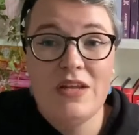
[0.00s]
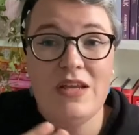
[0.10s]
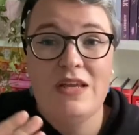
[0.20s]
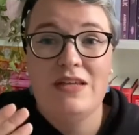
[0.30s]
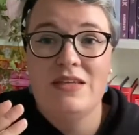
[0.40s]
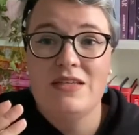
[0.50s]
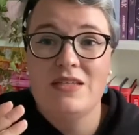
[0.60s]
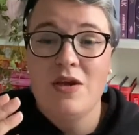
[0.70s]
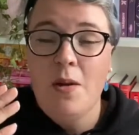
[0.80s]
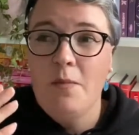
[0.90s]
It
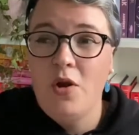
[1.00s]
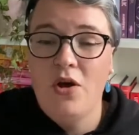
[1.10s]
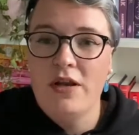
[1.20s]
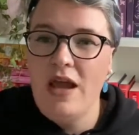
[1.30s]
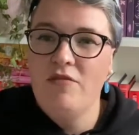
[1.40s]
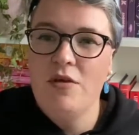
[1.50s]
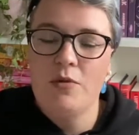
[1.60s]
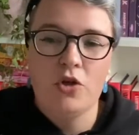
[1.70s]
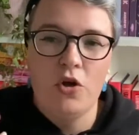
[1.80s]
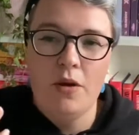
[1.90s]
is plot heavy,
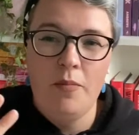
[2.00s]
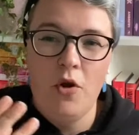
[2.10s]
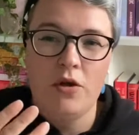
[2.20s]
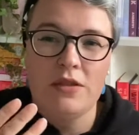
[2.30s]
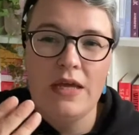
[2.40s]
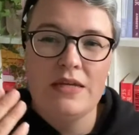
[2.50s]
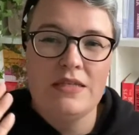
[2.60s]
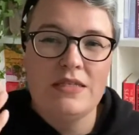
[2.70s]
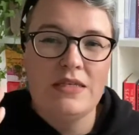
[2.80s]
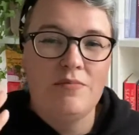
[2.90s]
but not a plot that
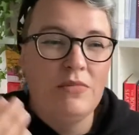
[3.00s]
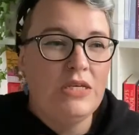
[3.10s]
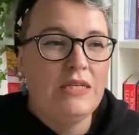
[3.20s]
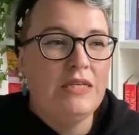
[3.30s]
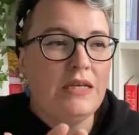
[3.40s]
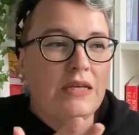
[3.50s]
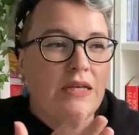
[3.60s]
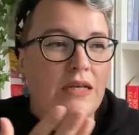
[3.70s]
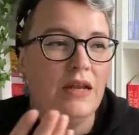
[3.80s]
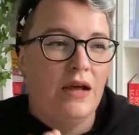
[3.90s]
is
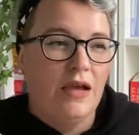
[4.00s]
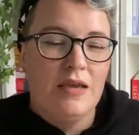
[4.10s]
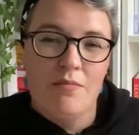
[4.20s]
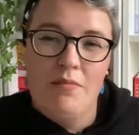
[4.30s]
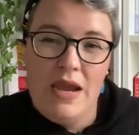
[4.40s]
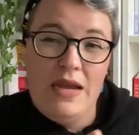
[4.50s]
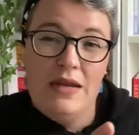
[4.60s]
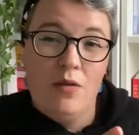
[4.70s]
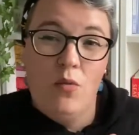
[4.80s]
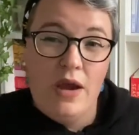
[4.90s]
immediately like made
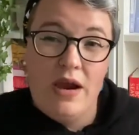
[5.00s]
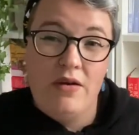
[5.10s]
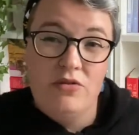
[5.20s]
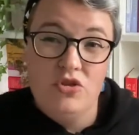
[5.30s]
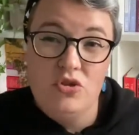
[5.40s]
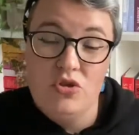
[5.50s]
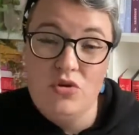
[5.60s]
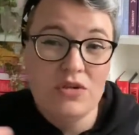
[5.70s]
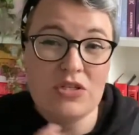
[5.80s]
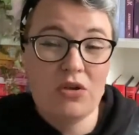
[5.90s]
aware to
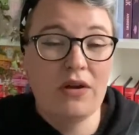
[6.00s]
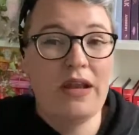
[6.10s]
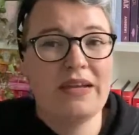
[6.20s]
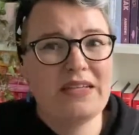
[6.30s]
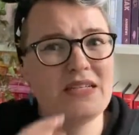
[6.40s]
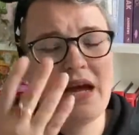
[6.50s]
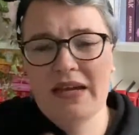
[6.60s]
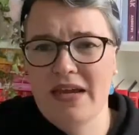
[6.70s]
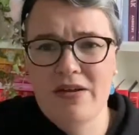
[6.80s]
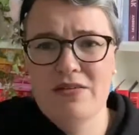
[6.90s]
you. It's not like it's
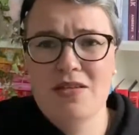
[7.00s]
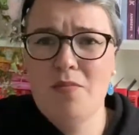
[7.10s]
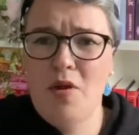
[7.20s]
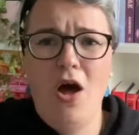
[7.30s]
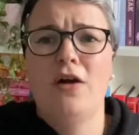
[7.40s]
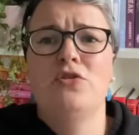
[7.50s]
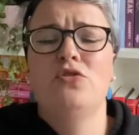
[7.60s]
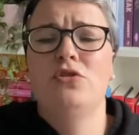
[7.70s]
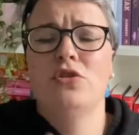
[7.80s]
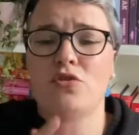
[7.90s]
like, here's the plot, you
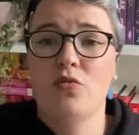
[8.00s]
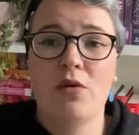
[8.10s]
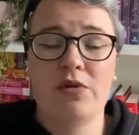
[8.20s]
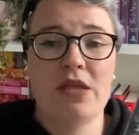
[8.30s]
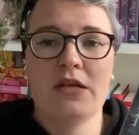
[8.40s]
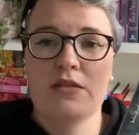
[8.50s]
could just run with it.